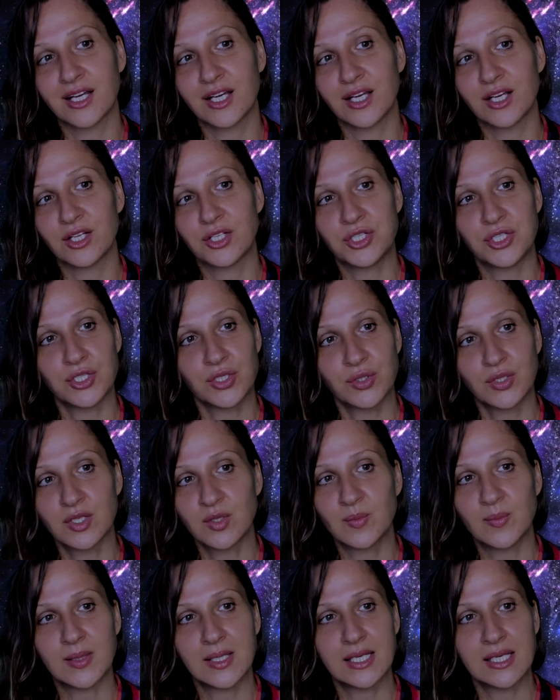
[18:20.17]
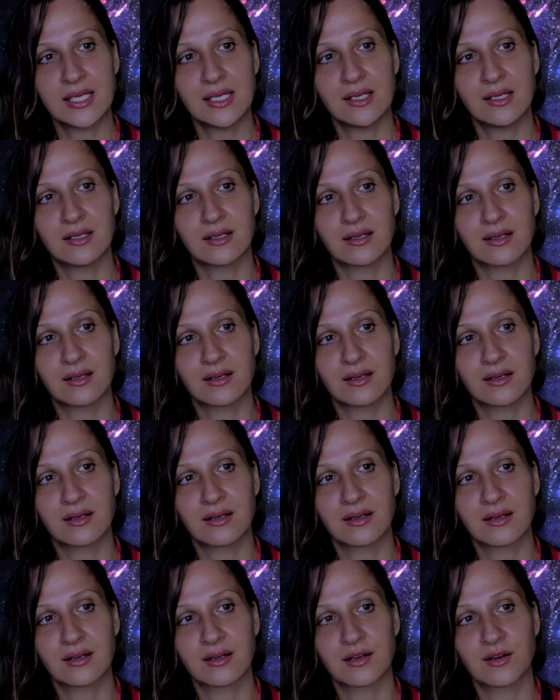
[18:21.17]
It shouldn't be
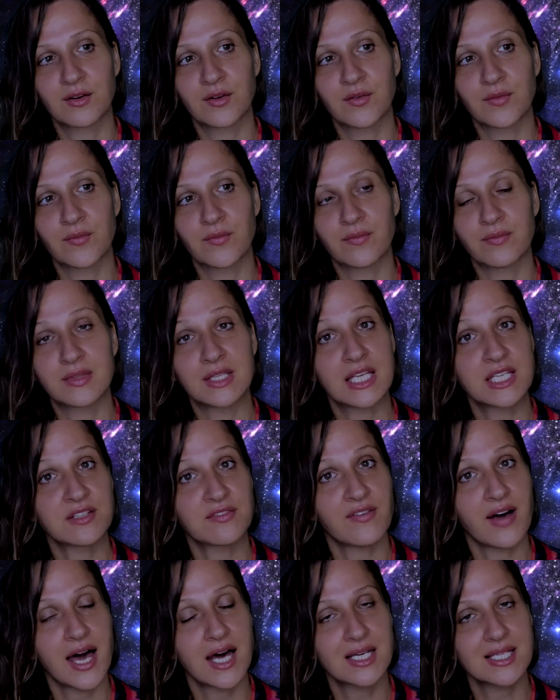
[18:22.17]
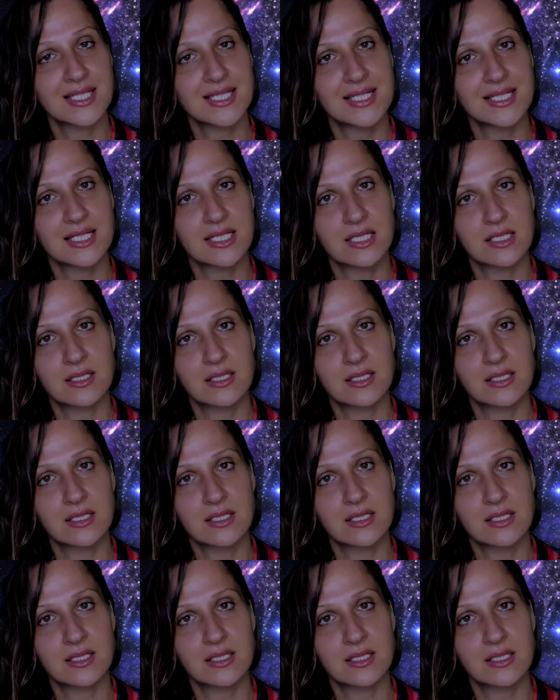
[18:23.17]
this fast.